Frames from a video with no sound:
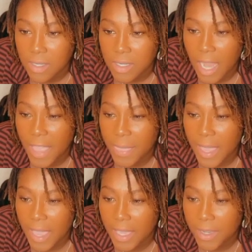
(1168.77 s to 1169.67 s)
And
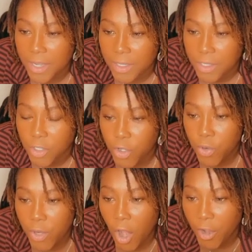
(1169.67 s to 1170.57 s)
then
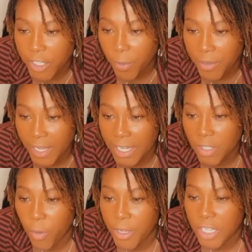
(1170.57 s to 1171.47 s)
new cards per day is
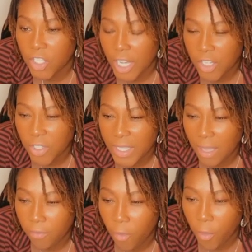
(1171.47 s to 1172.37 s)
where you can change it. See
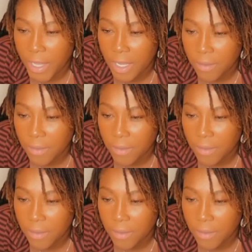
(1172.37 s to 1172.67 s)
that 40?